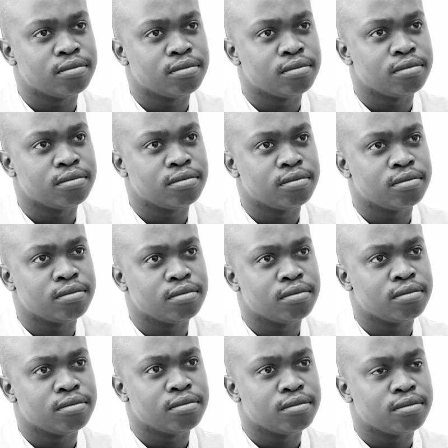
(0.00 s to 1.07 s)

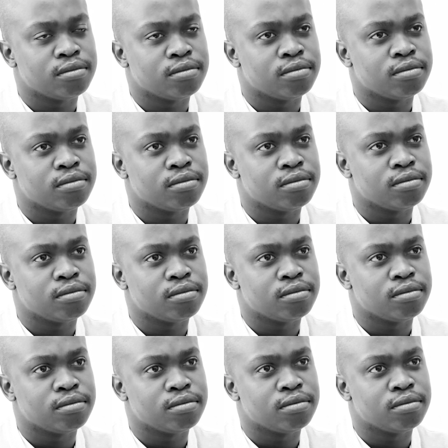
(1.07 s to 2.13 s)

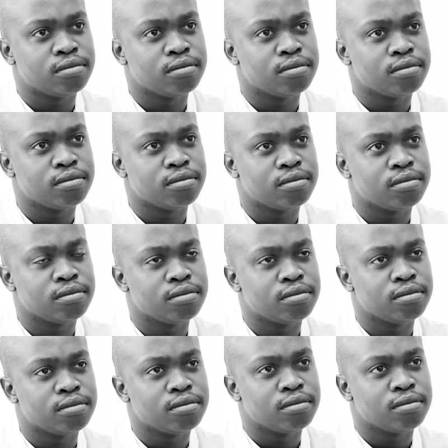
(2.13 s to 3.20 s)

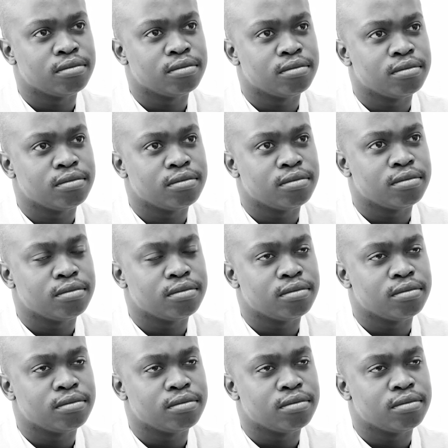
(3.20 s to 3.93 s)
This person isn't speaking.